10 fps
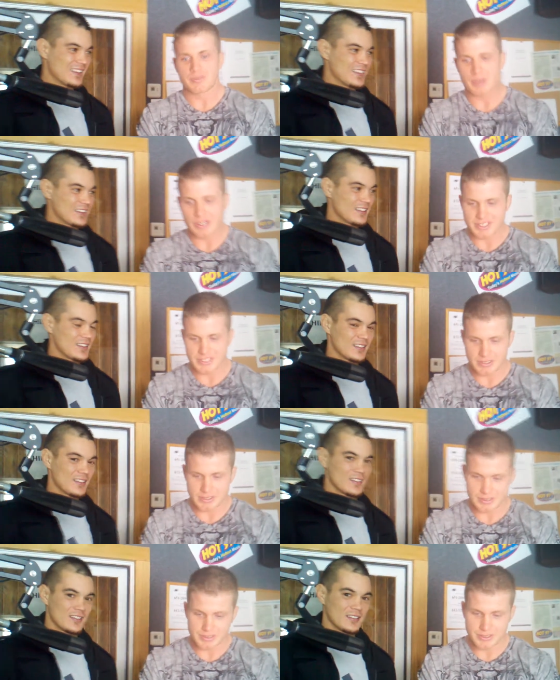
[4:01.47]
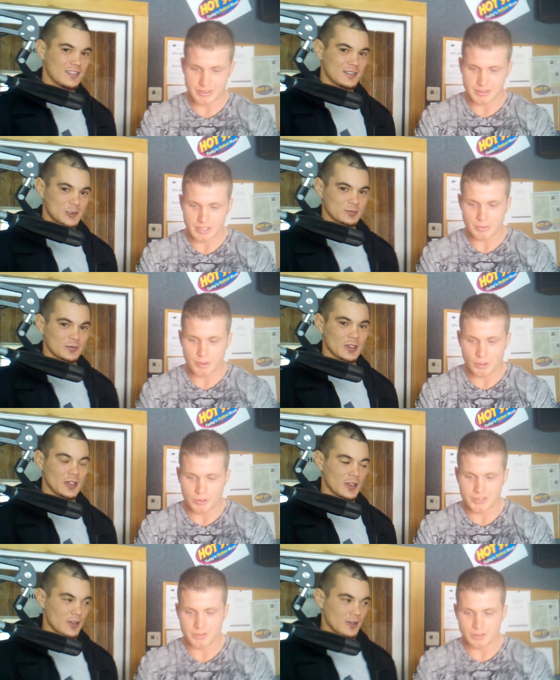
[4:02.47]
Speaker 1: Park songs, you know, a couple old
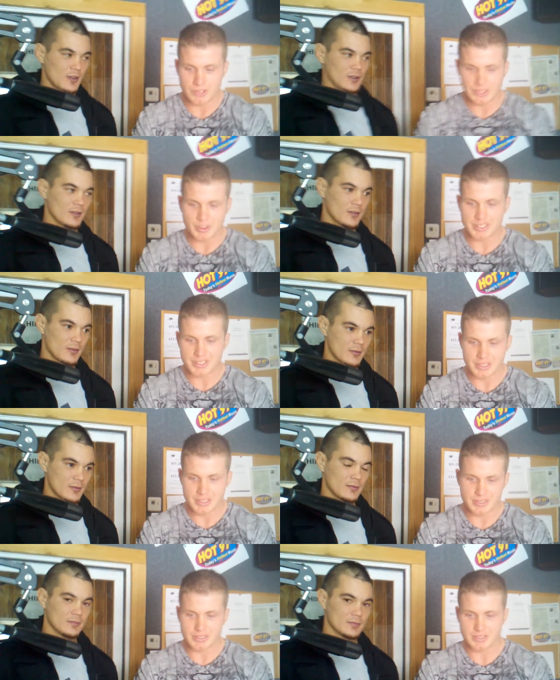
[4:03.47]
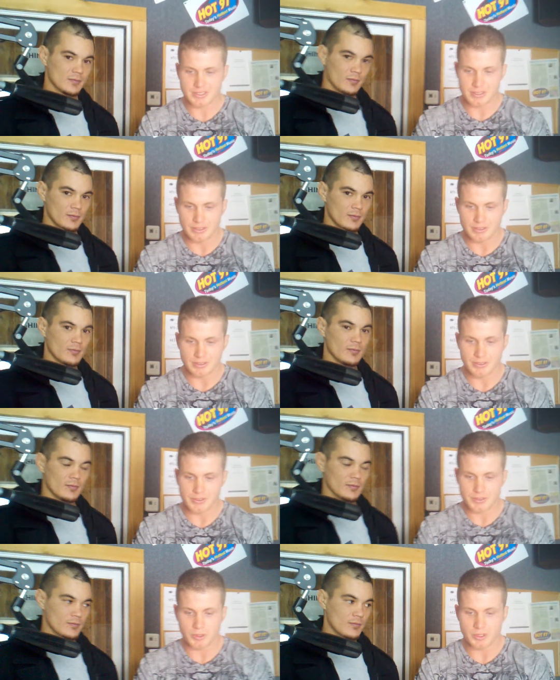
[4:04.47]
school D M X songs. You know, there
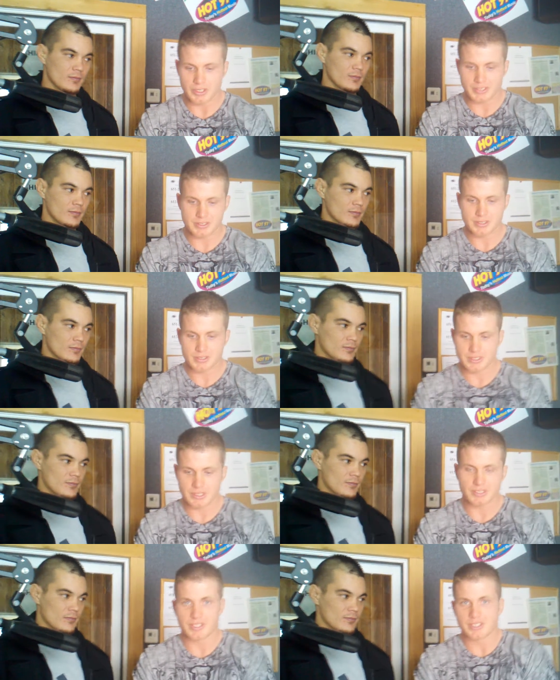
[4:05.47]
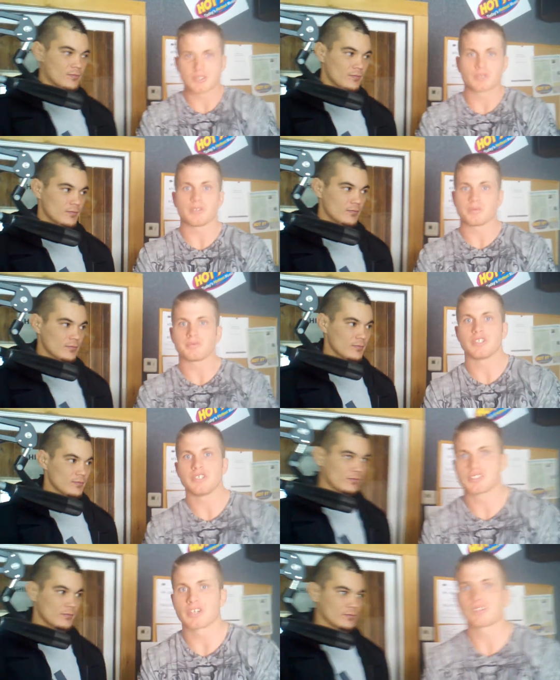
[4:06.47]
was one that's it's called The Intro. That
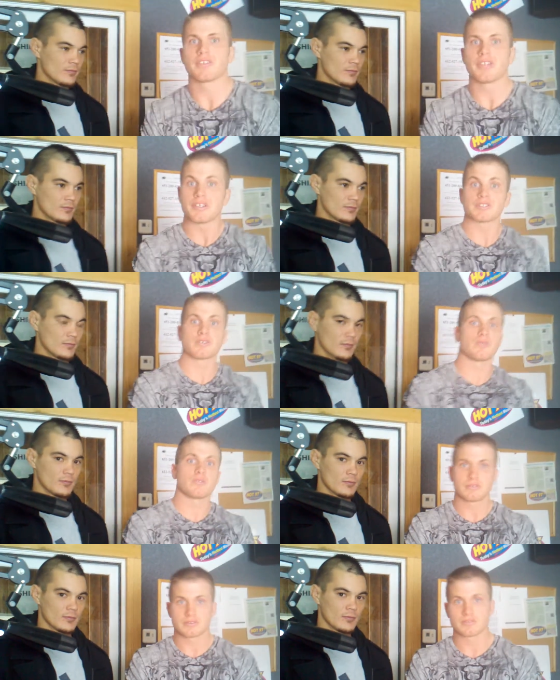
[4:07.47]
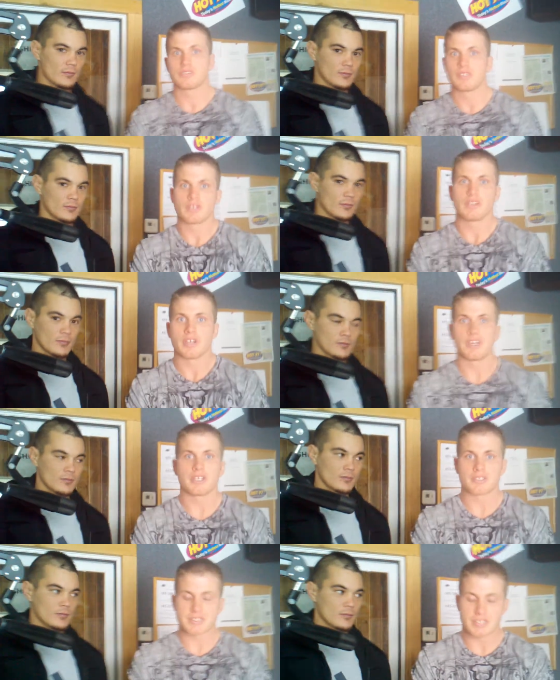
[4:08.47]
is Chuck Liddell's old
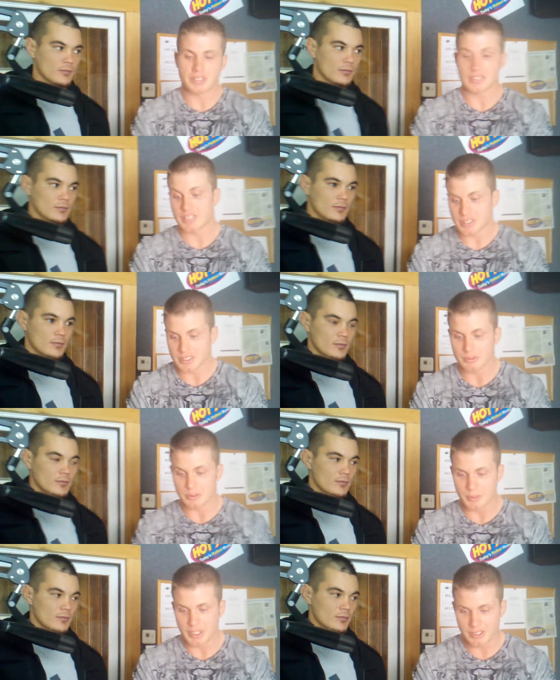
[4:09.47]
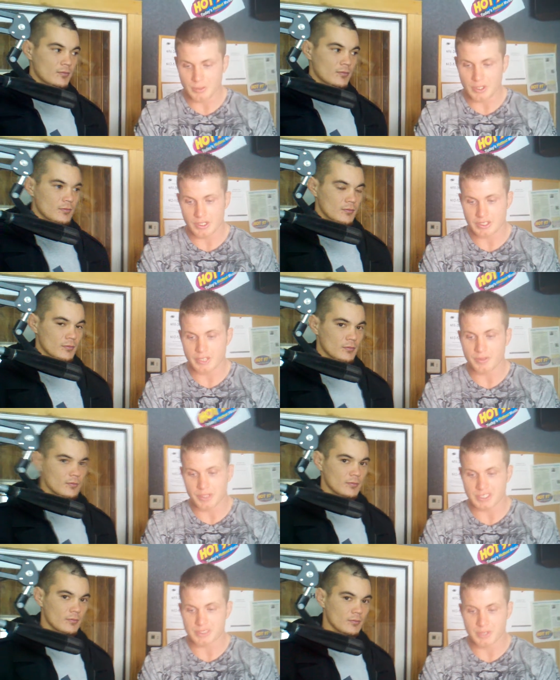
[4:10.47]
entrance song. That's actually going to be mine tomorrow. That one
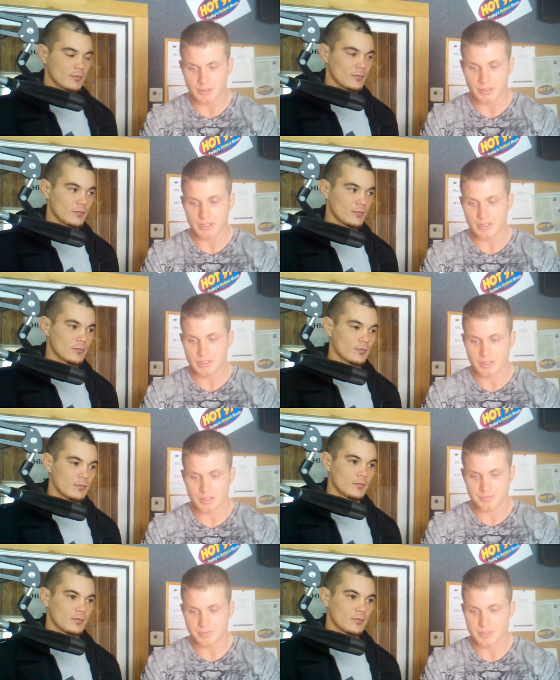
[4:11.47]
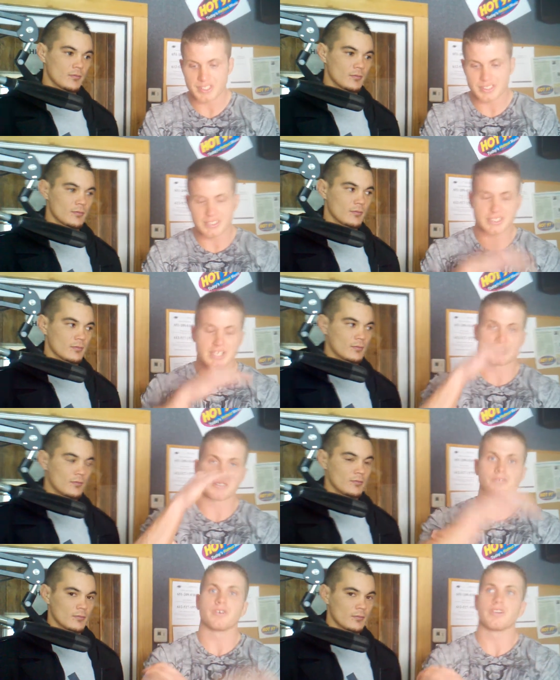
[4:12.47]
gets me going. Um, gets the
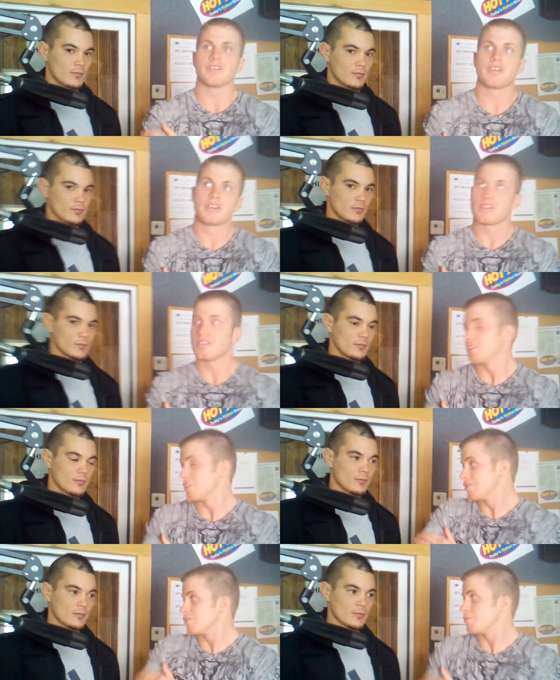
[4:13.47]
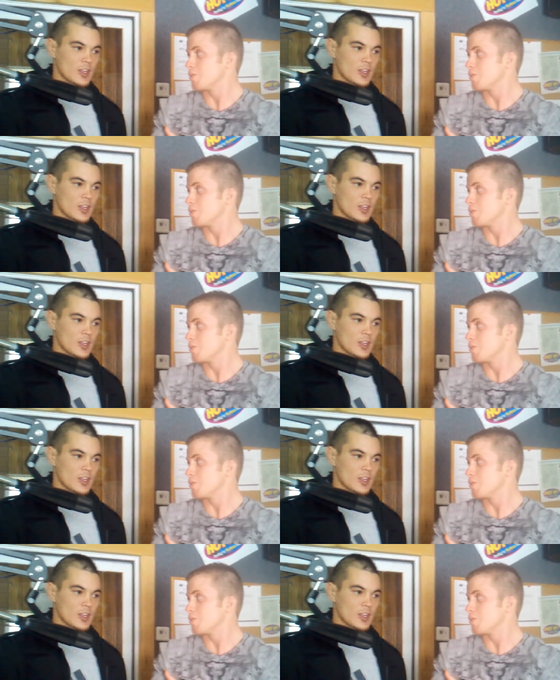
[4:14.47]
testosterone going. I don't know. What